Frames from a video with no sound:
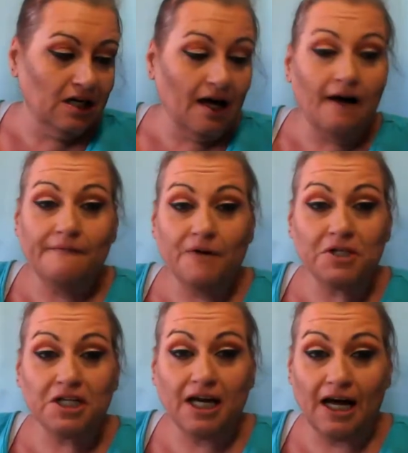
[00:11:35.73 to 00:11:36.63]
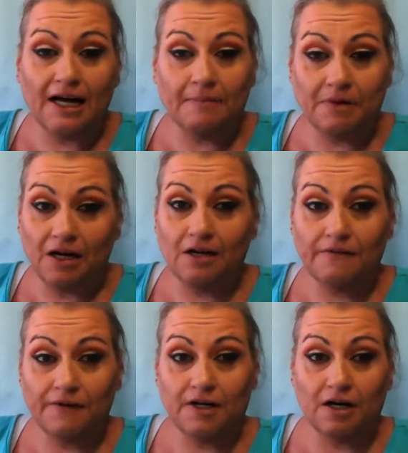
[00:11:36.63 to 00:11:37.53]
Unfortunately, I am not a
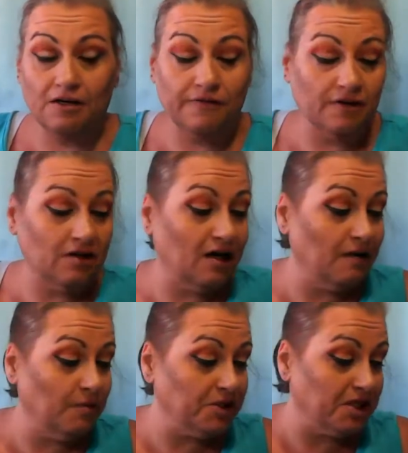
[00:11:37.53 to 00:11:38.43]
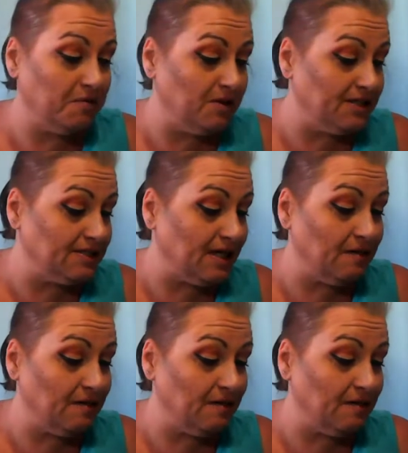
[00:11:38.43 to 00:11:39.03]
photographer. I wish I was.